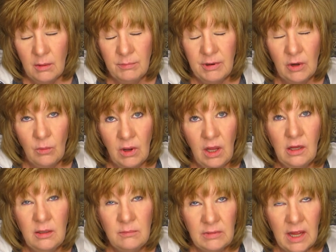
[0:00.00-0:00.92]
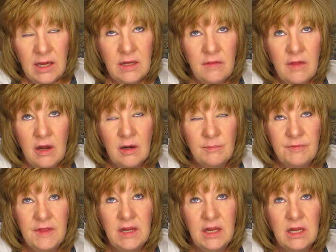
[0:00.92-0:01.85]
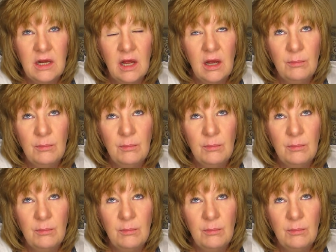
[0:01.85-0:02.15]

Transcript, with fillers: But while I'm laying there, I'm thinking,